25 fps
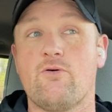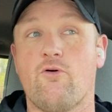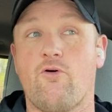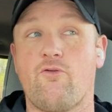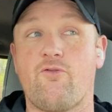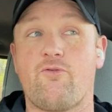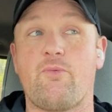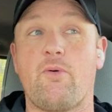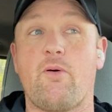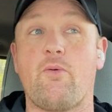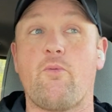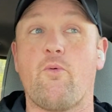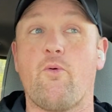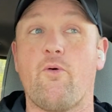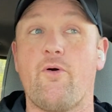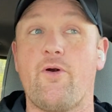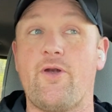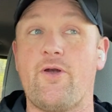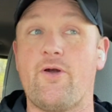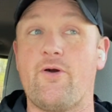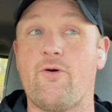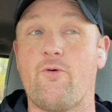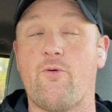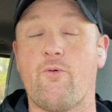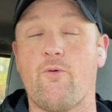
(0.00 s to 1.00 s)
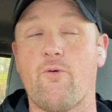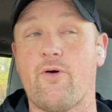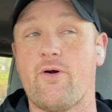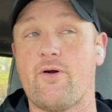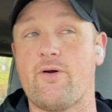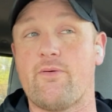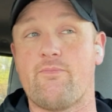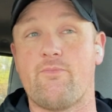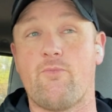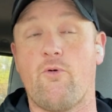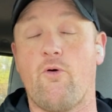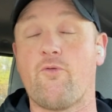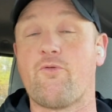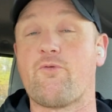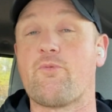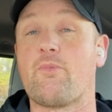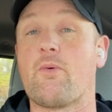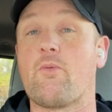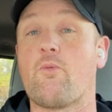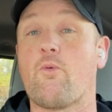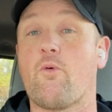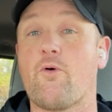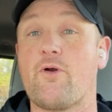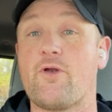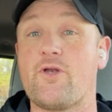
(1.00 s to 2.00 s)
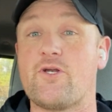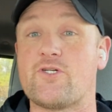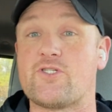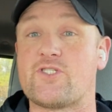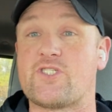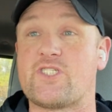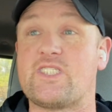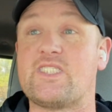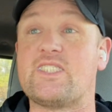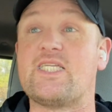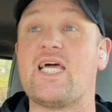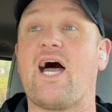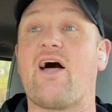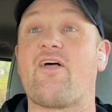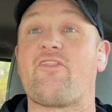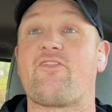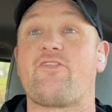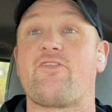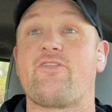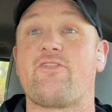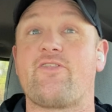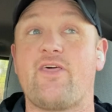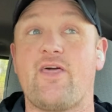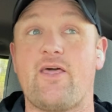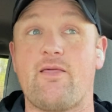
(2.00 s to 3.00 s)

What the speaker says: Ultimate Warrior or Ultimate Warrior's death